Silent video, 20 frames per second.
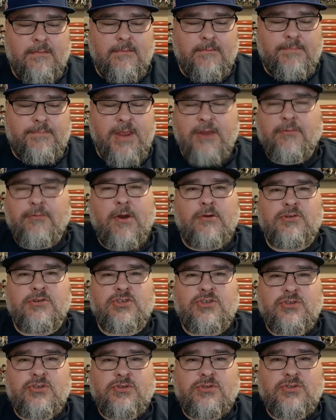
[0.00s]
Pete
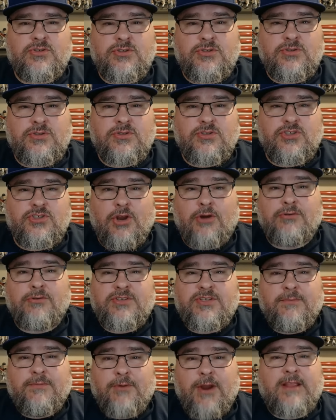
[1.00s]
Rose
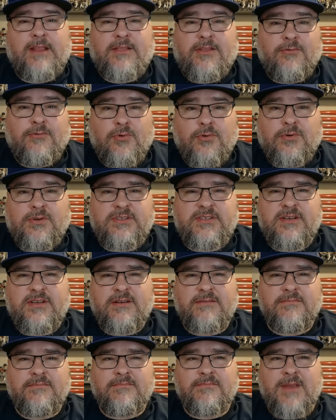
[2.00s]
chose to break the rules,
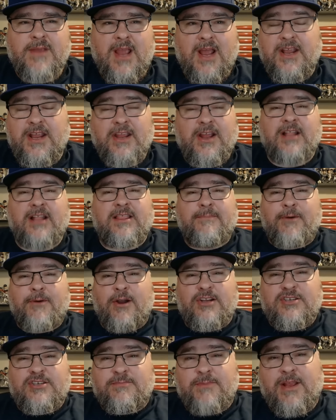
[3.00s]
and he got the
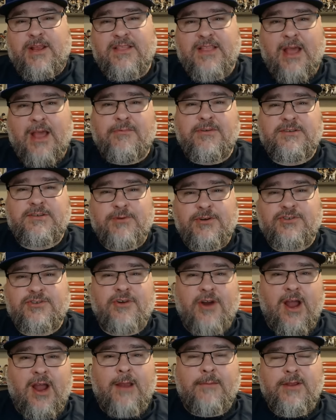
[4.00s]
punishment that was
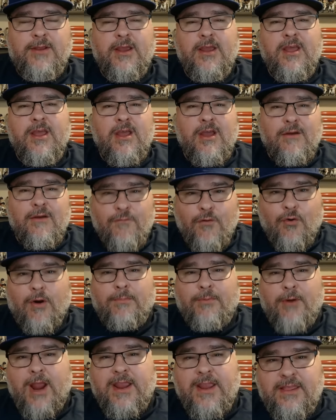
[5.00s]
prescribed for
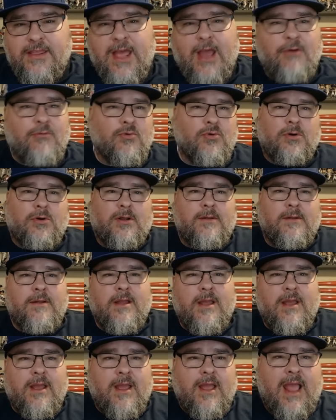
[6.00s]
breaking that rule.
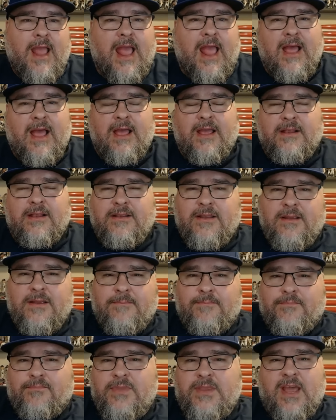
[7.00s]
And
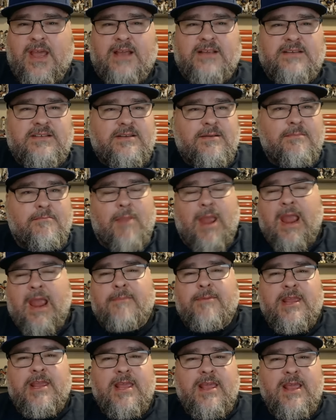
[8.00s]
yes,
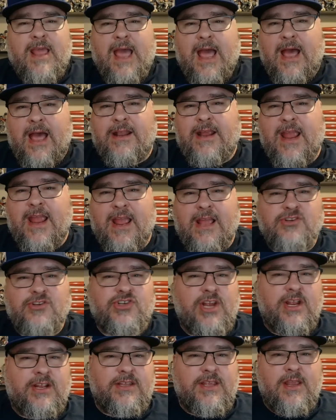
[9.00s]
maybe he had a
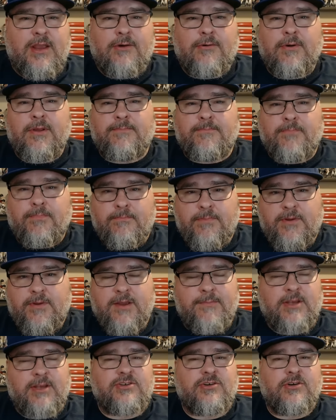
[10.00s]
handshake deal with
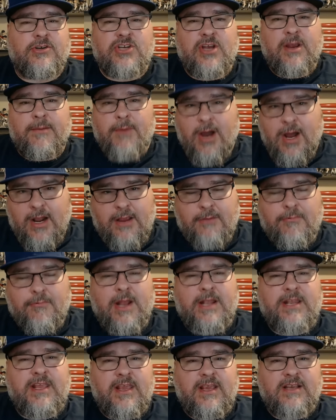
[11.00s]
Commissioner Giamatti
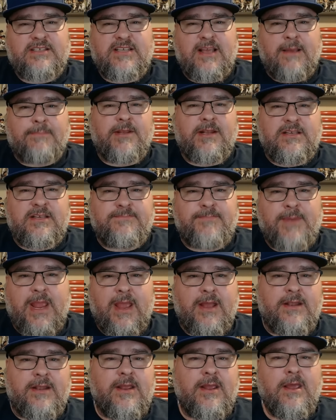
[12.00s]
when he accepted his
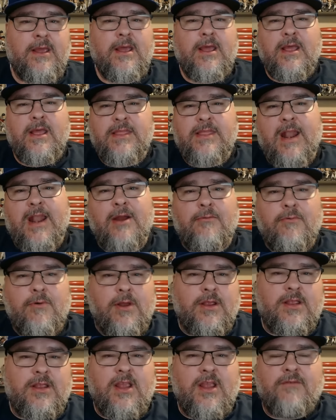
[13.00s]
ban, that it
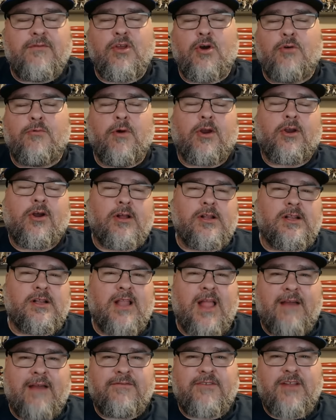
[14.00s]
would, even though we're calling it a
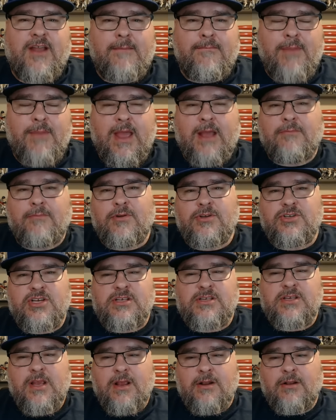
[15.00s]
lifetime ban,
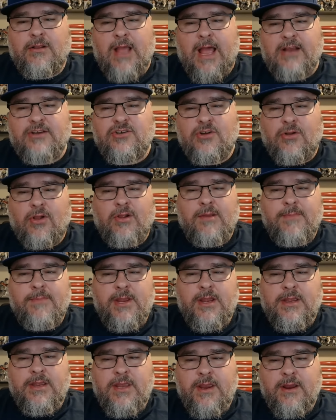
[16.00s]
it'll actually only
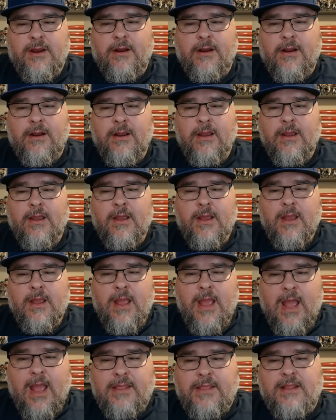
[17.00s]
be a year.
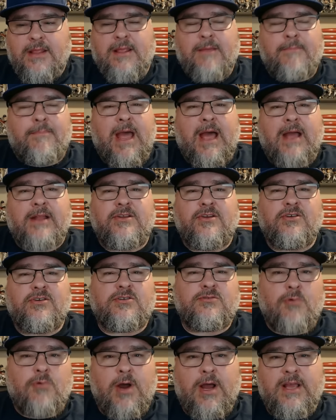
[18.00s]
And then the bad
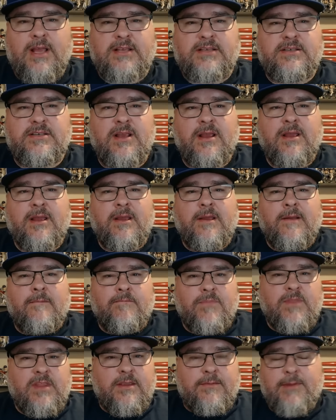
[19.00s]
news was
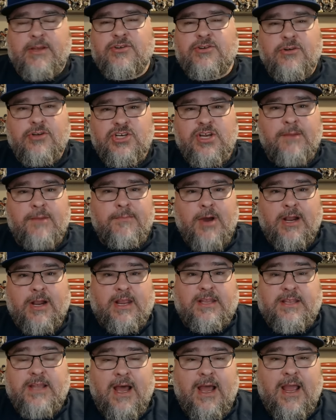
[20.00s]
Commissioner
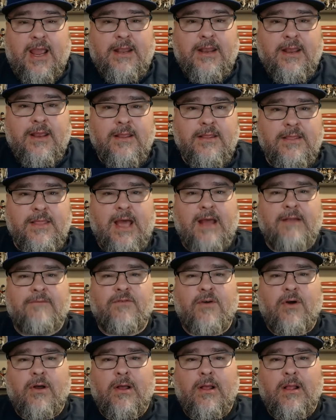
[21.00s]
Giamatti died that
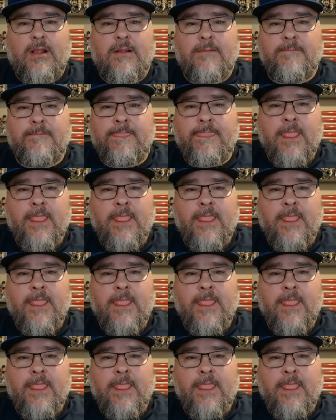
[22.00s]
fall.